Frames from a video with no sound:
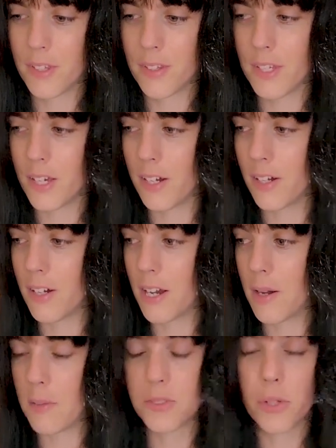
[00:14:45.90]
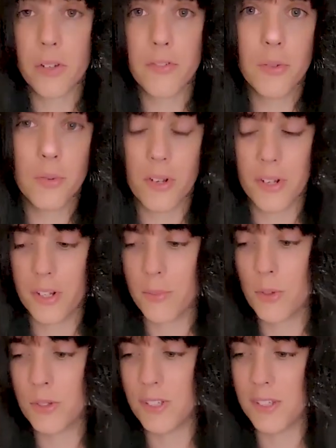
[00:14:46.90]
sorry if you wanted a
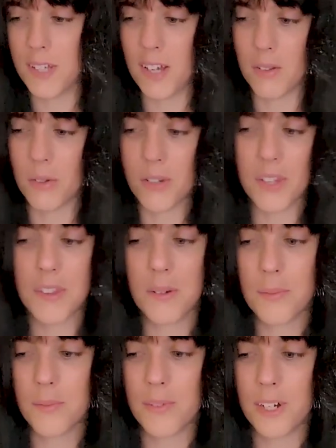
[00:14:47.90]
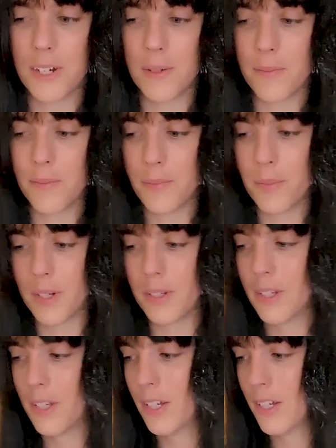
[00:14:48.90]
more detailed look at them.
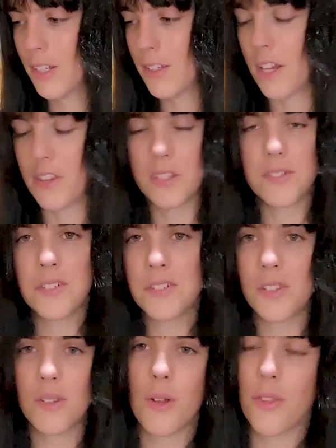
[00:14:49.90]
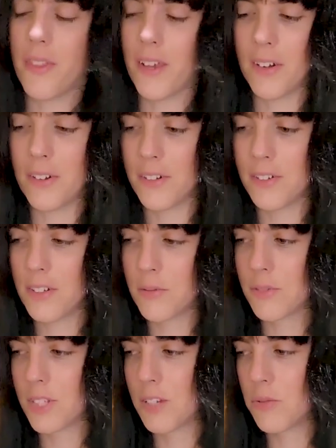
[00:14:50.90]
But yeah, there's just a lot there and it
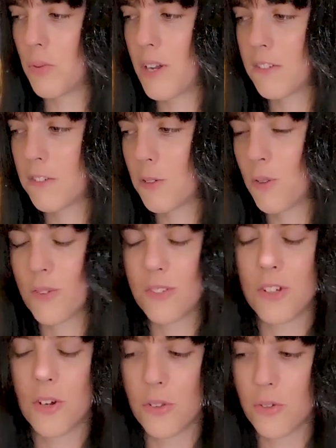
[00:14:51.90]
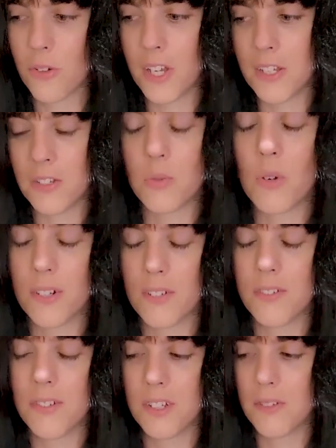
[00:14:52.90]
would take way too long to go through each
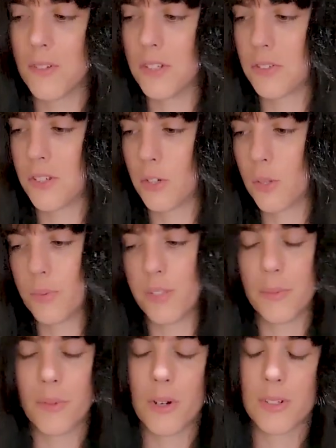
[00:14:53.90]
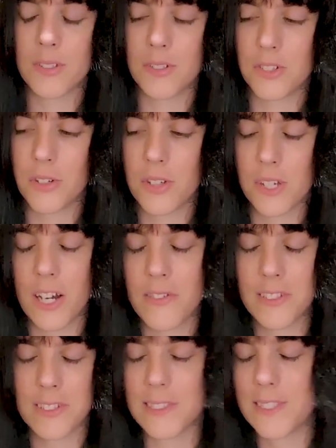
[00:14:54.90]
one individually, open the box and show you the
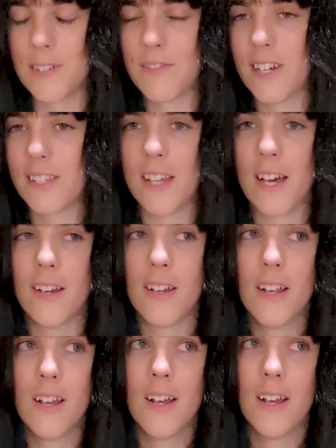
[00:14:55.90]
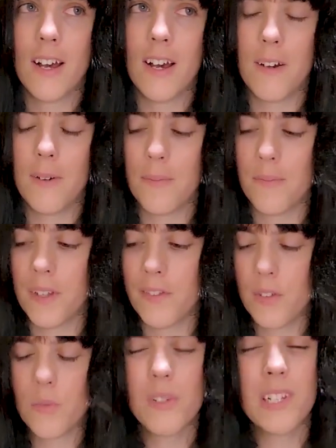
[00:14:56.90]
covers and stuff like that. If
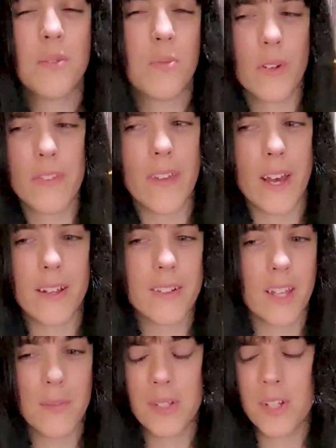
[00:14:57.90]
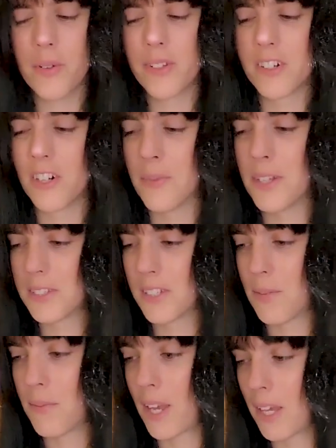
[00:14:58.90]
you really want that, let me know in the comments
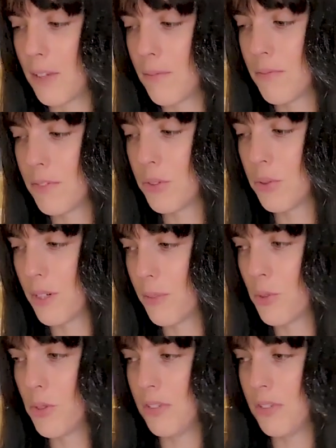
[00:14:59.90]
and I may do a more